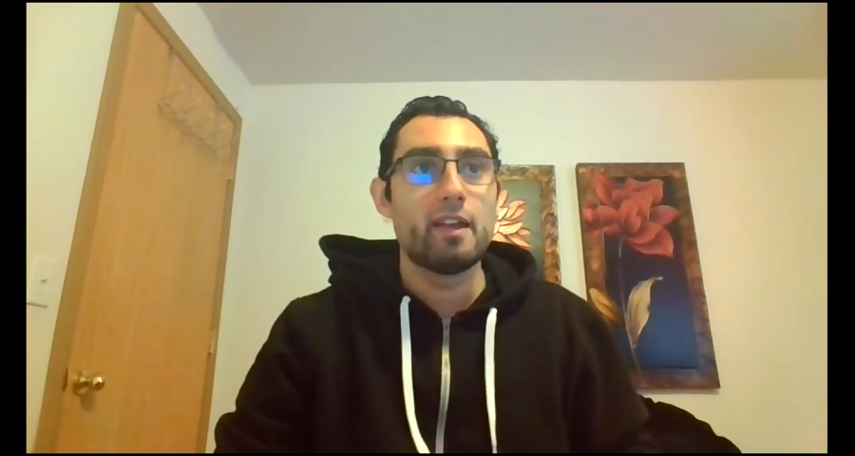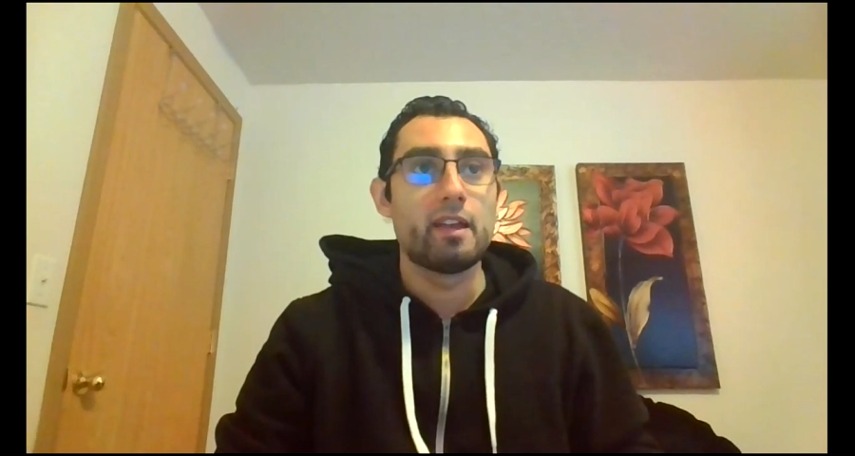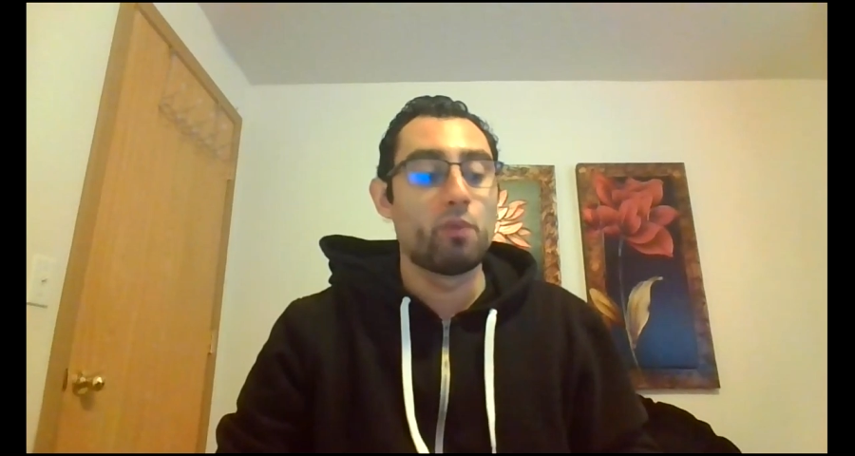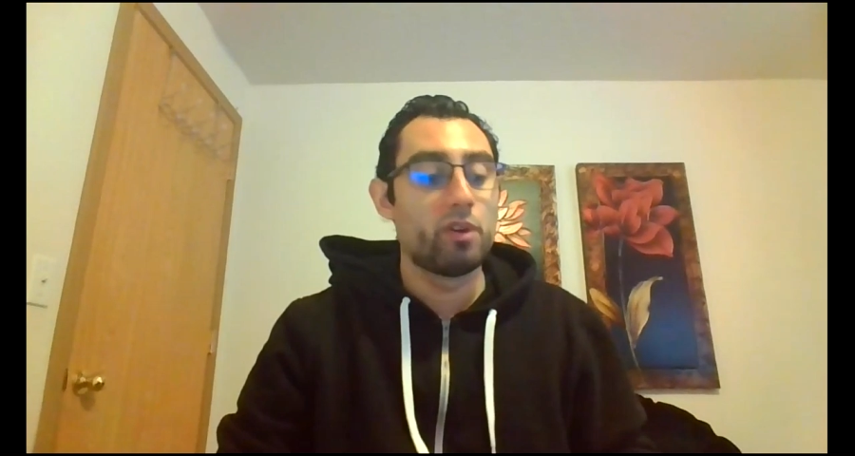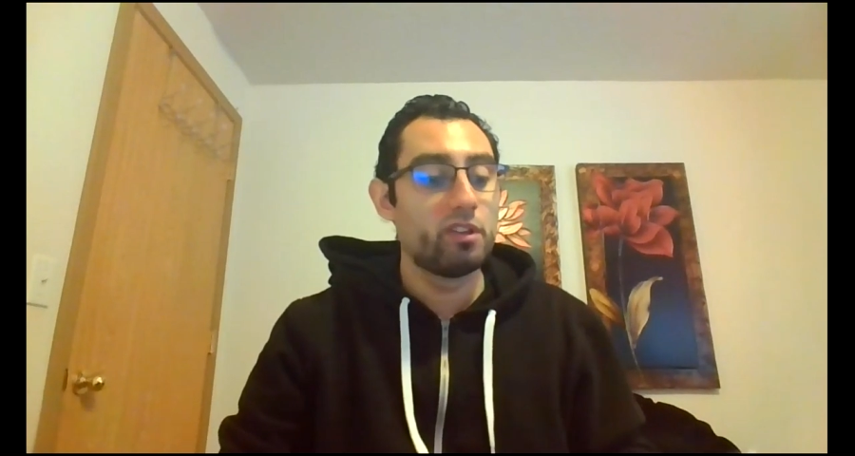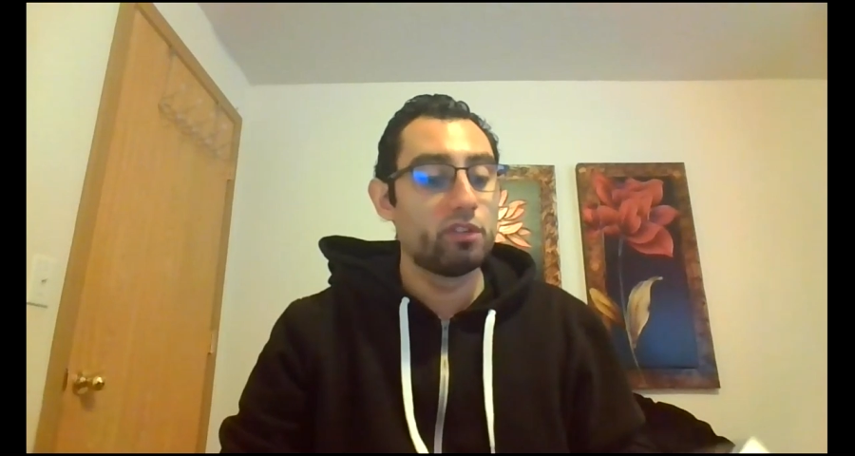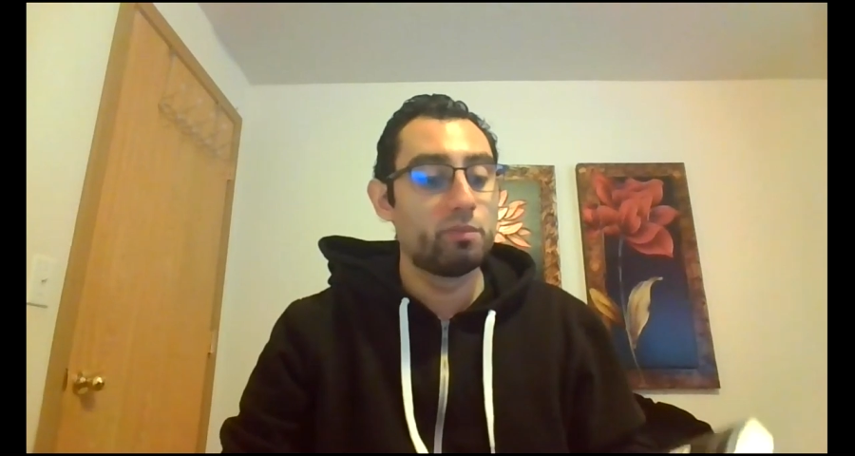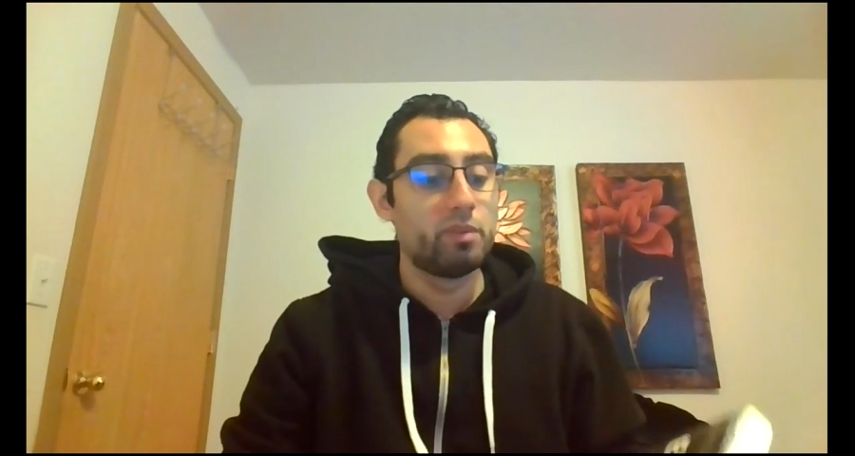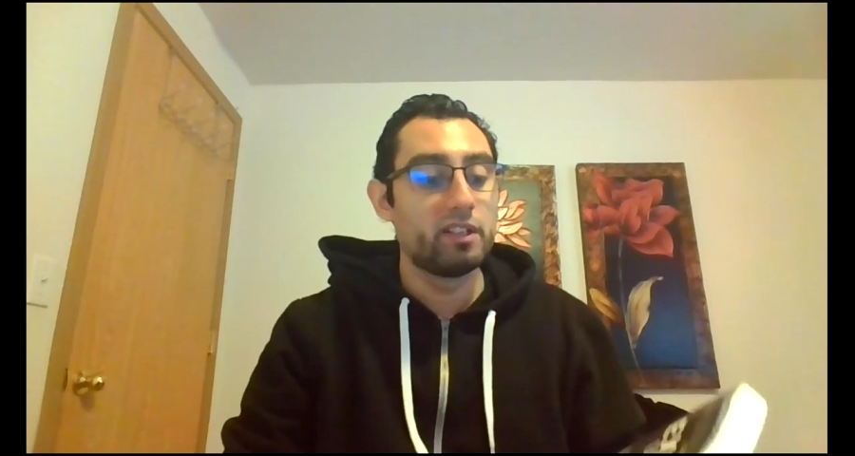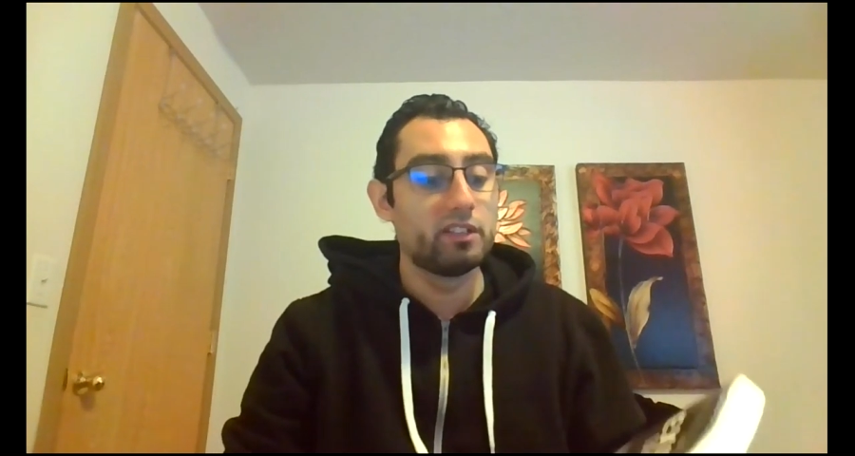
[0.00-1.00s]
and one of those
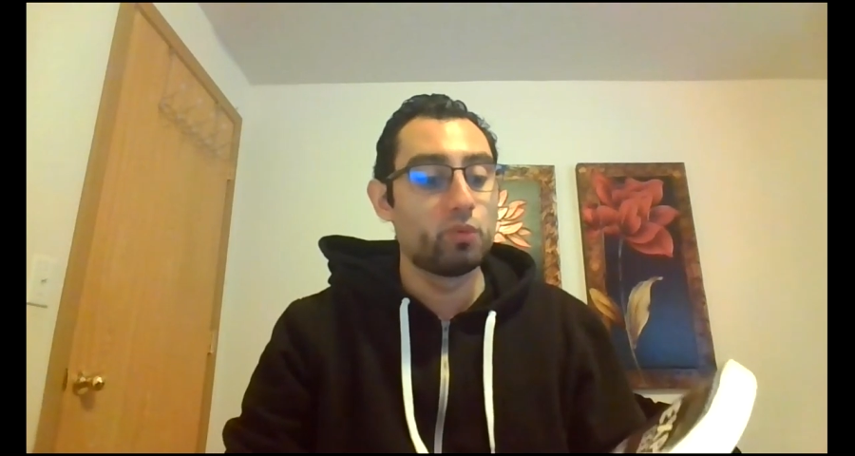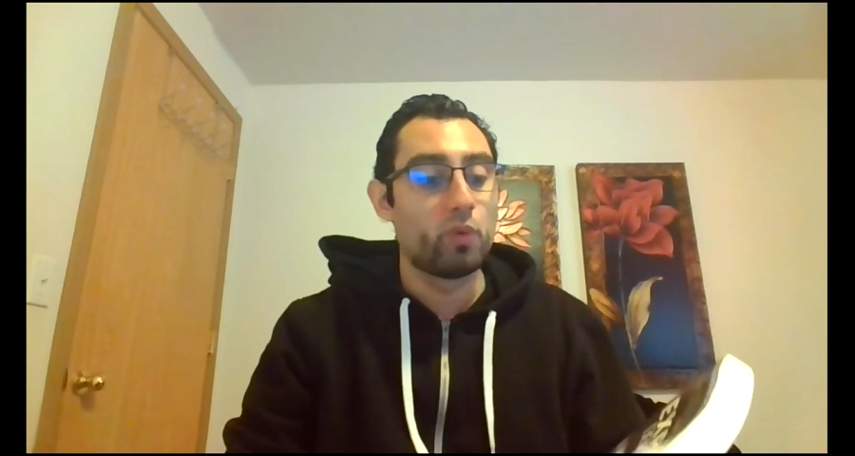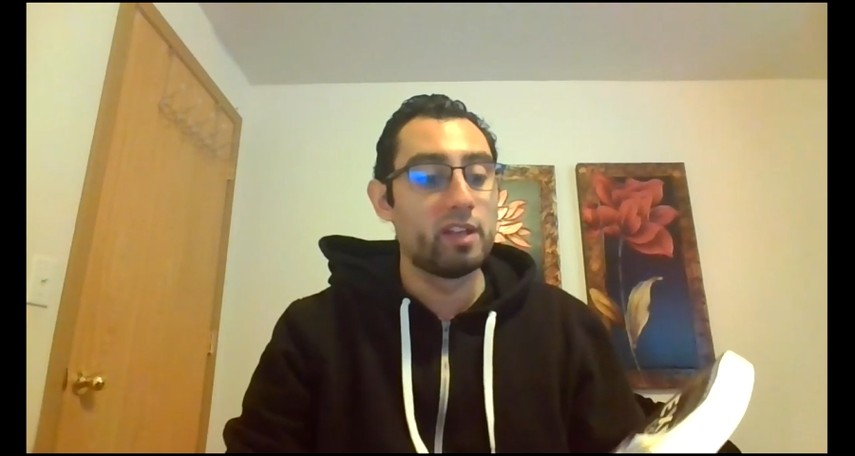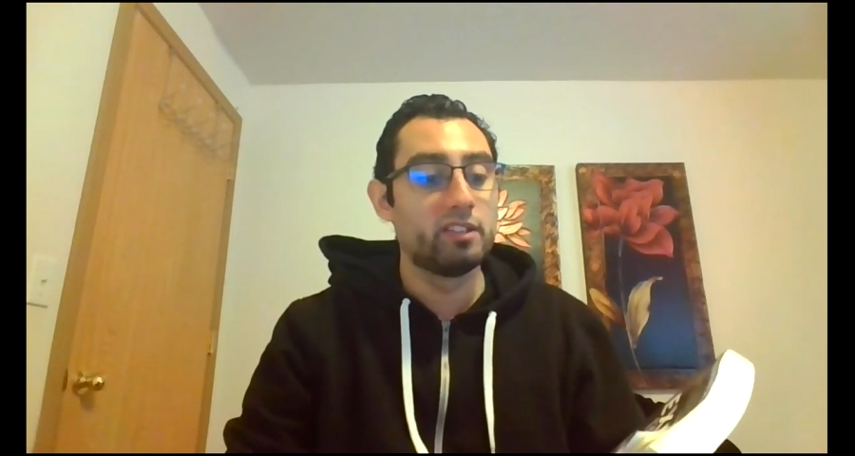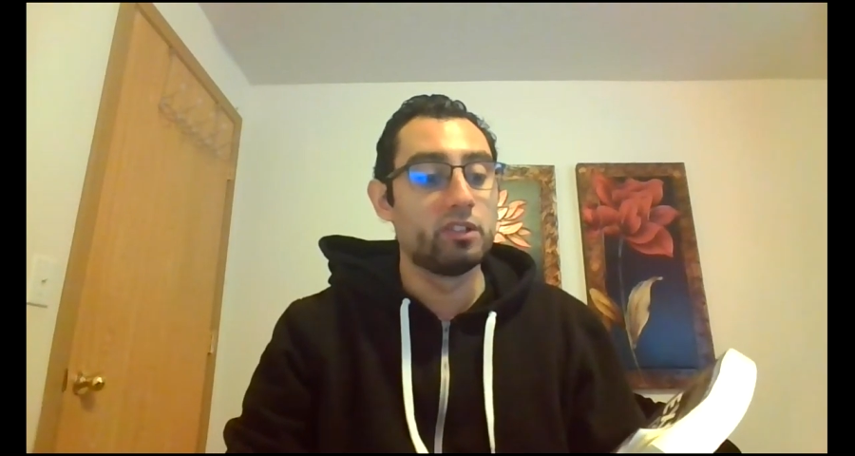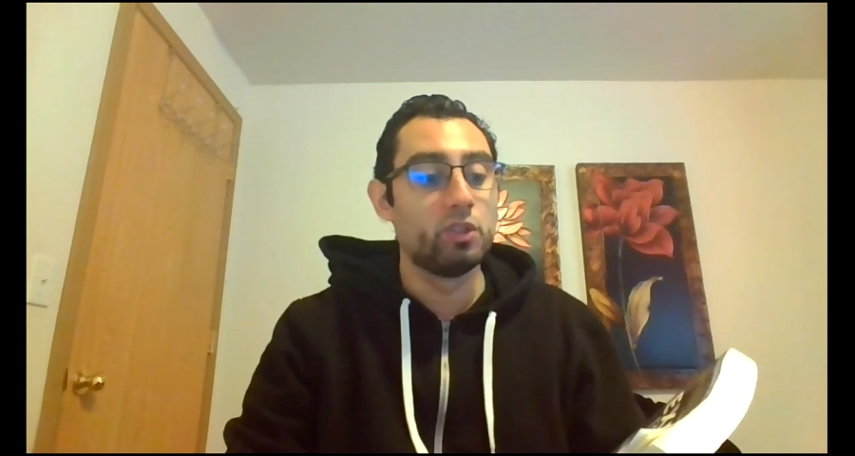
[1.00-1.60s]
biggest ways to